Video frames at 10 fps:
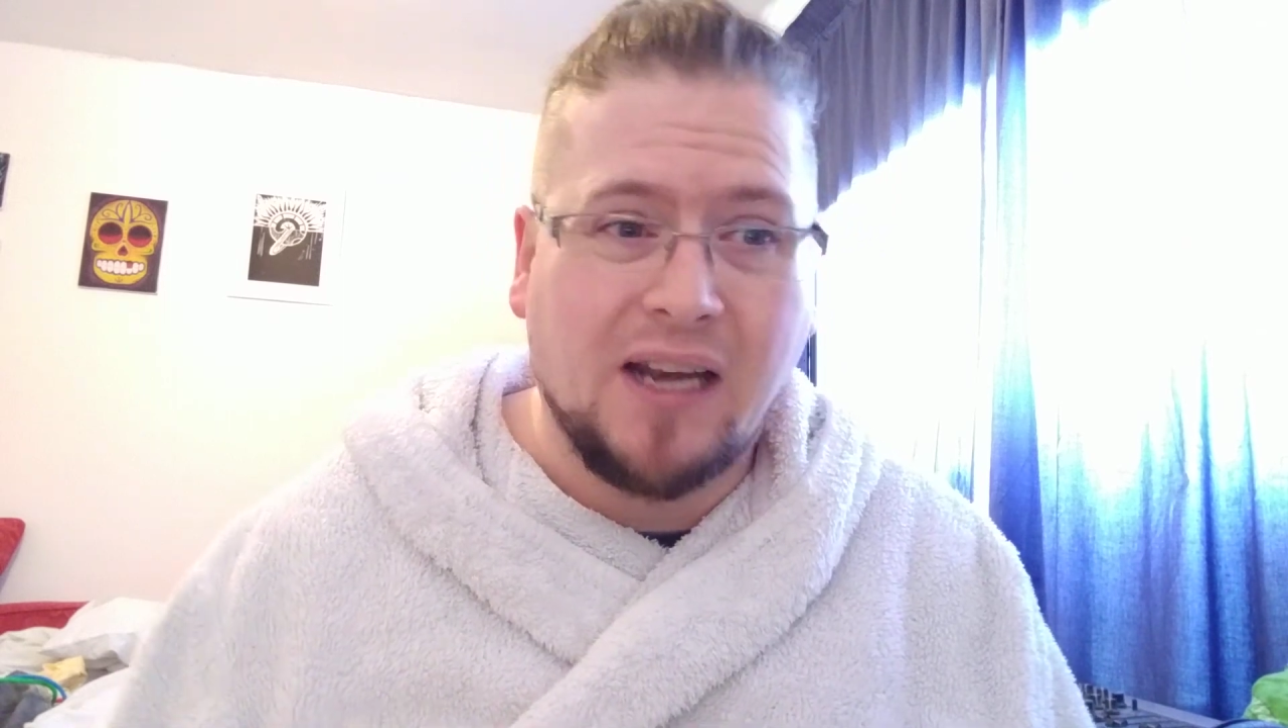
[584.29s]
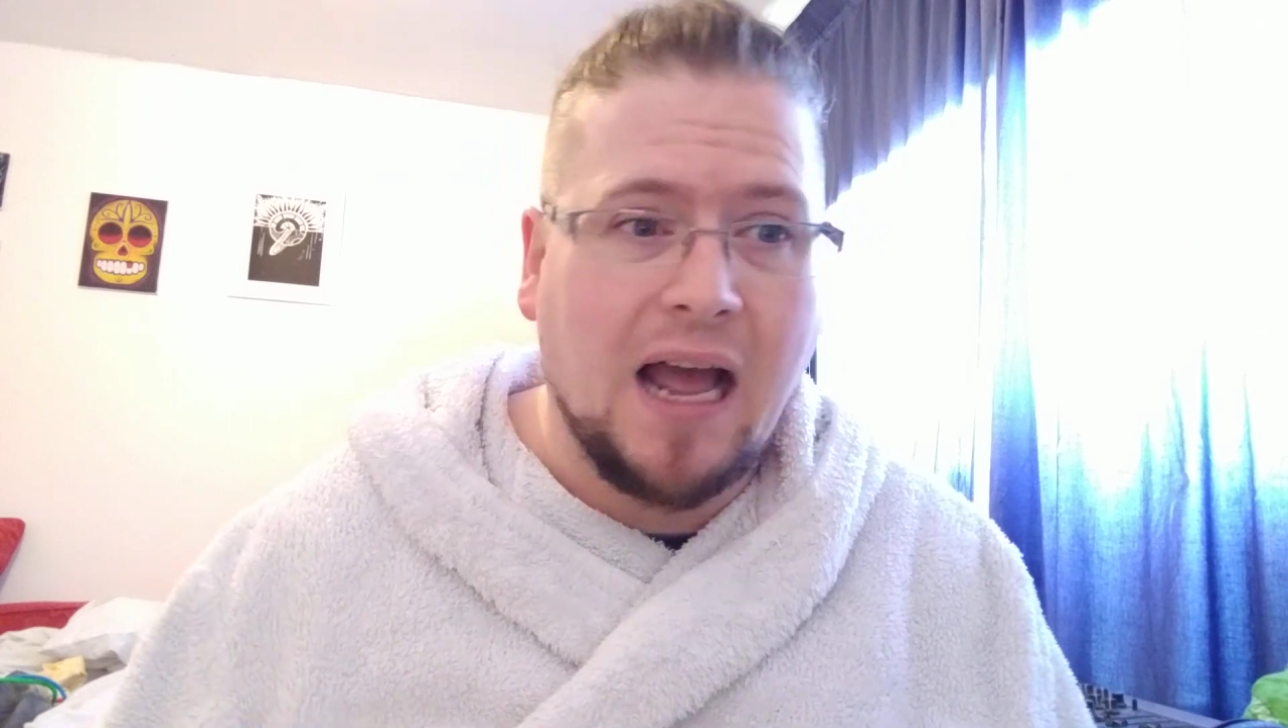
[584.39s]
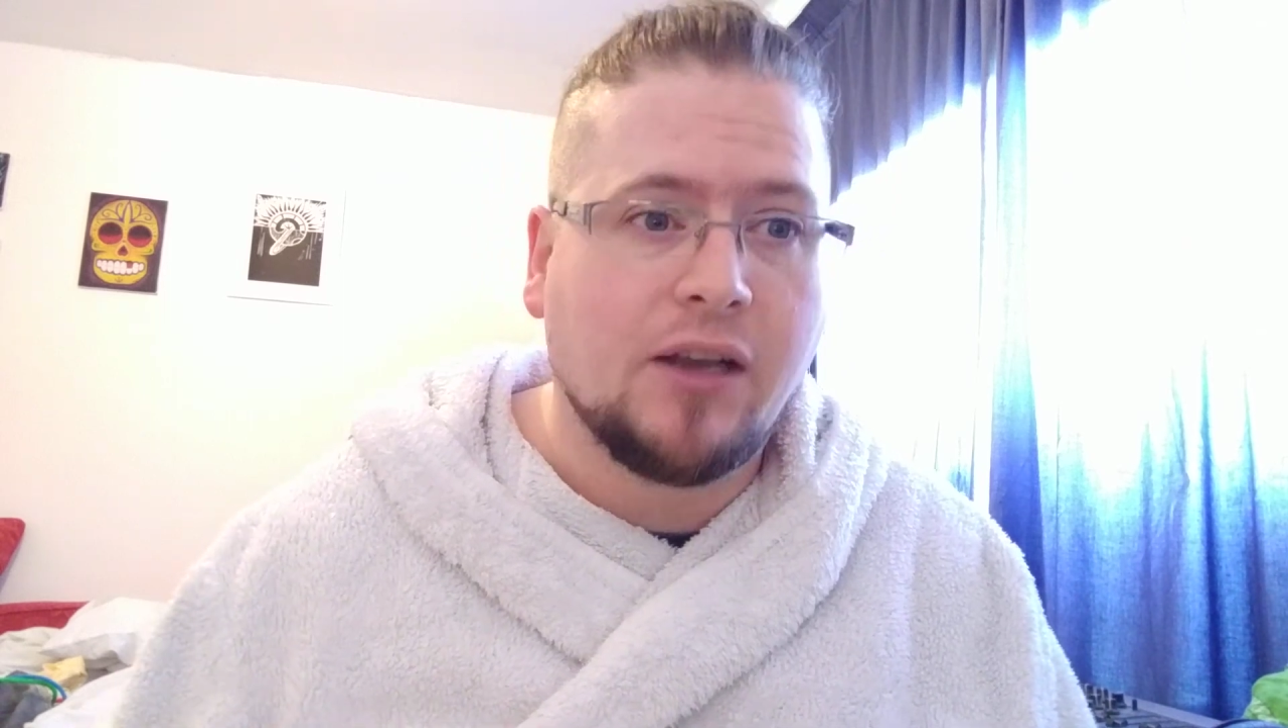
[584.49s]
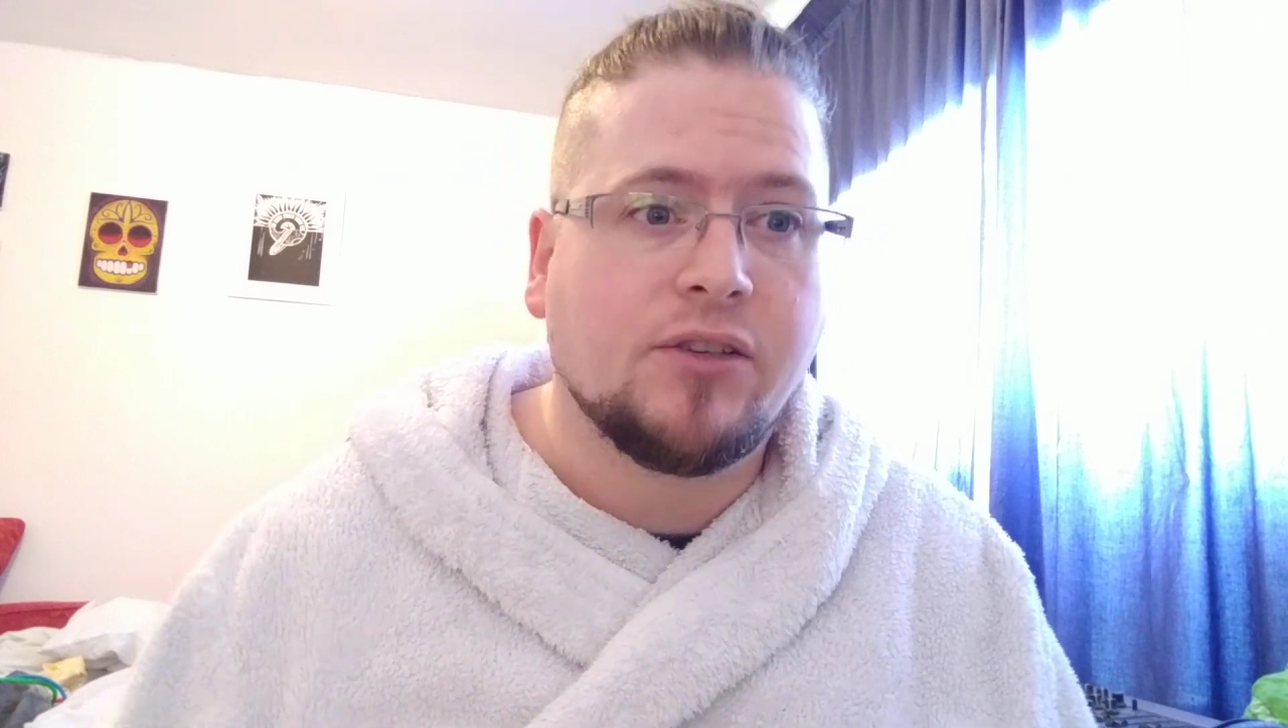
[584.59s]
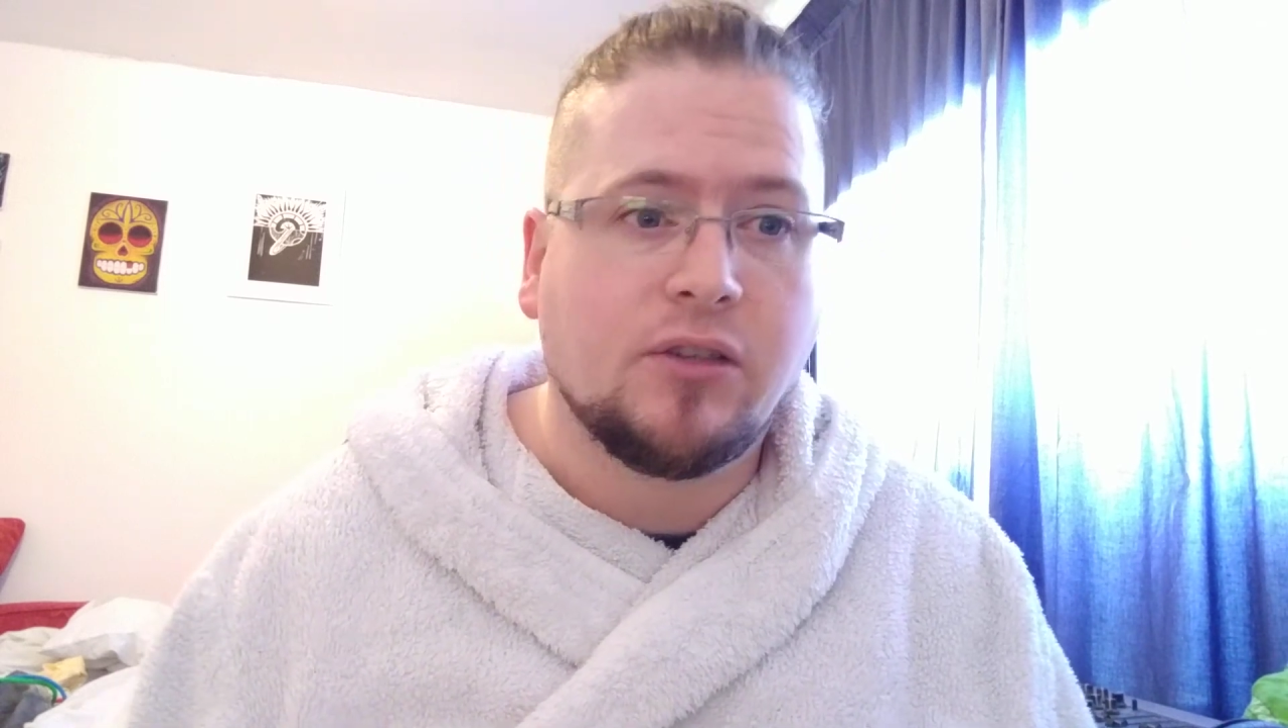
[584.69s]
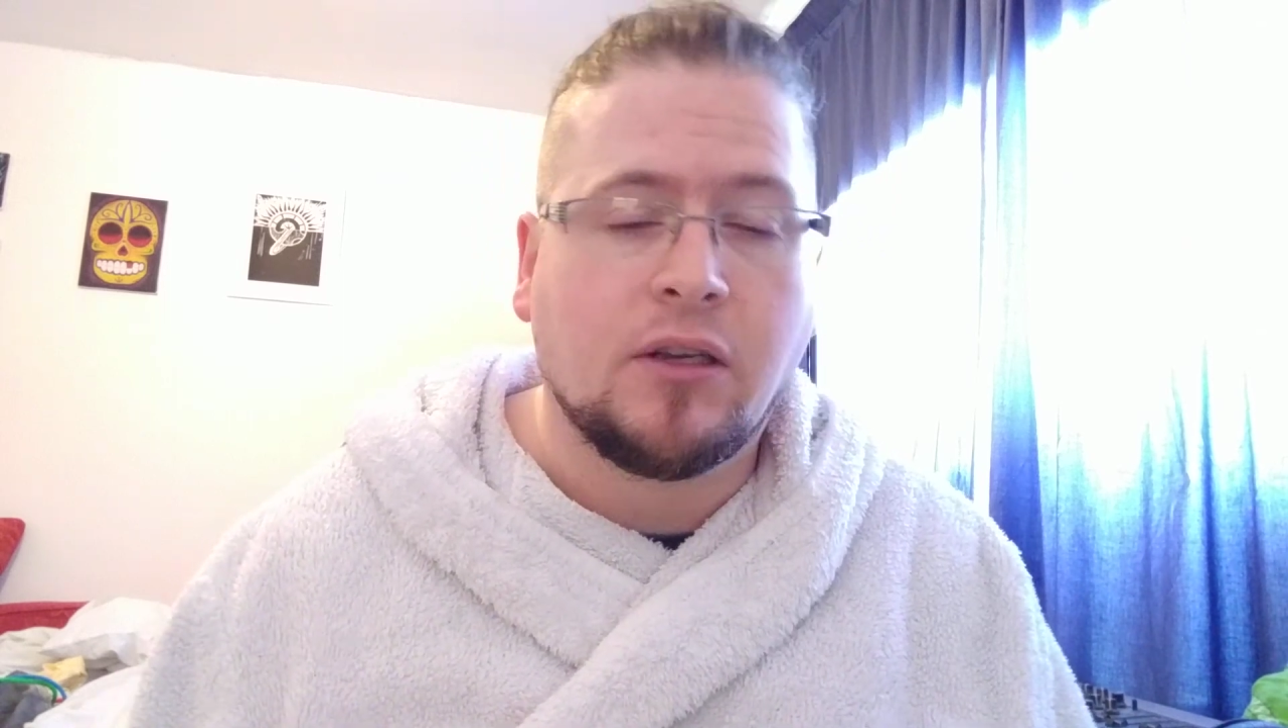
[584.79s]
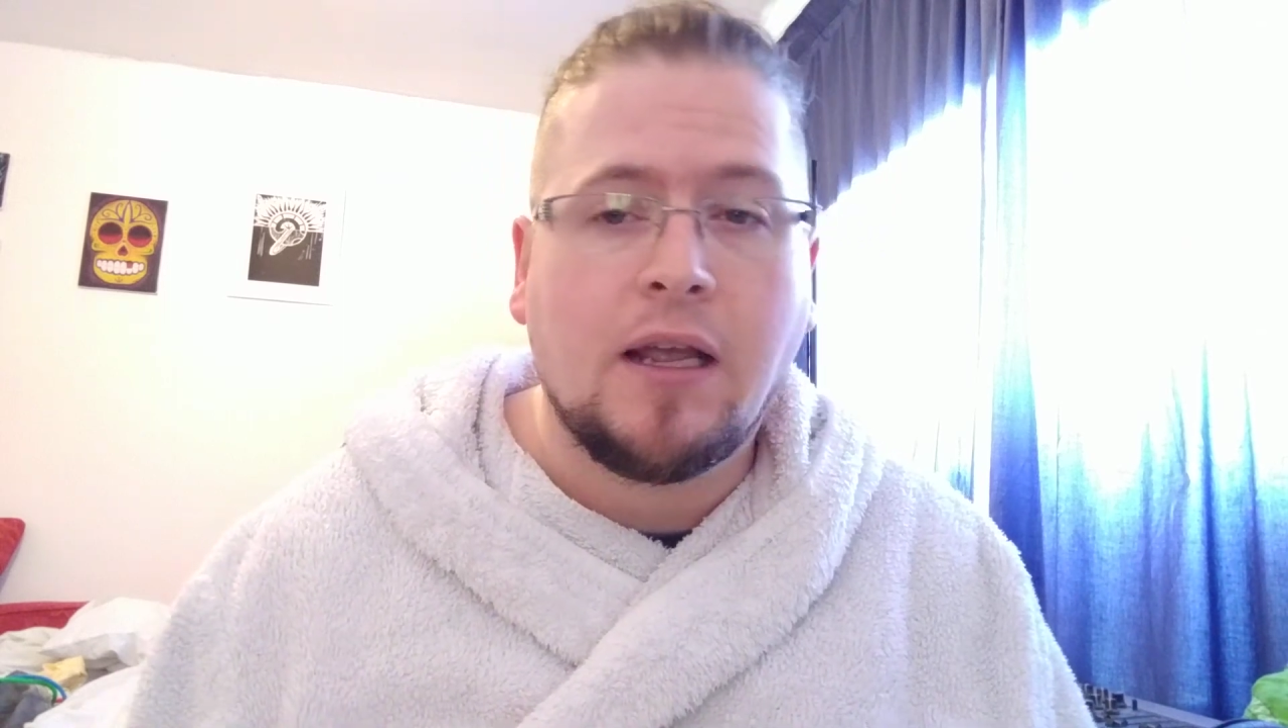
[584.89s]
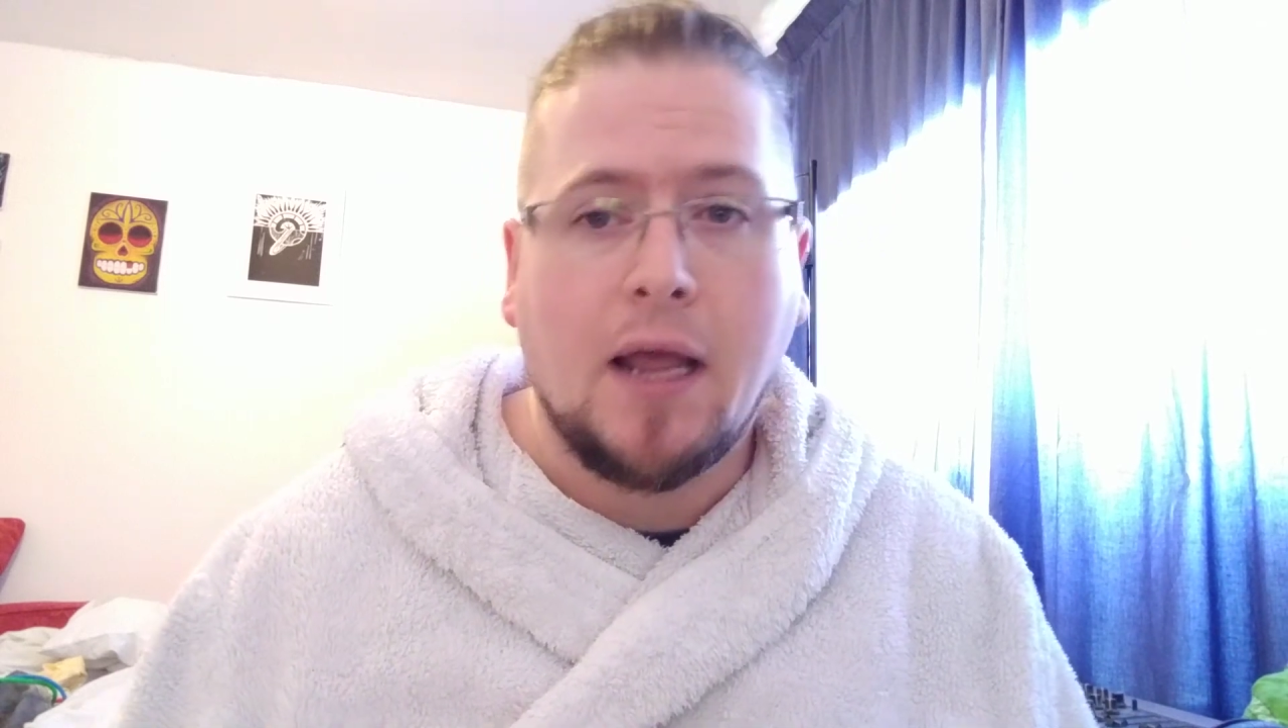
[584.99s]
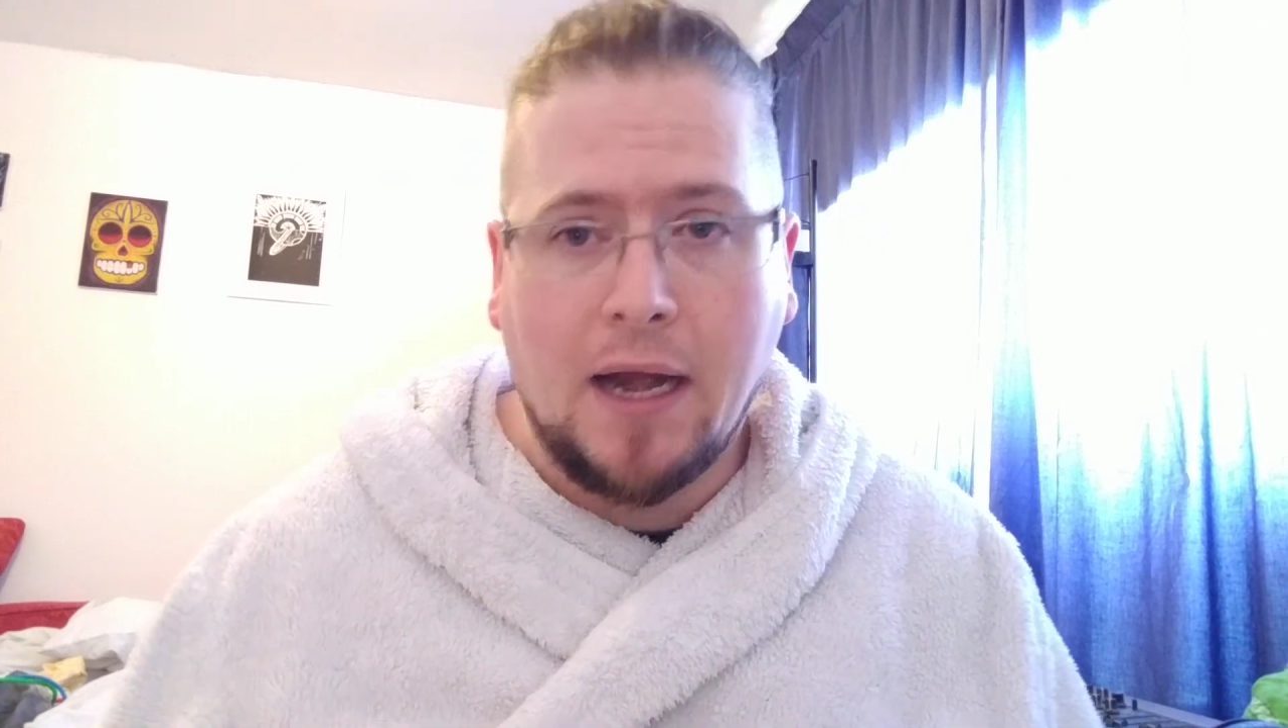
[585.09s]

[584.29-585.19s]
in Alisson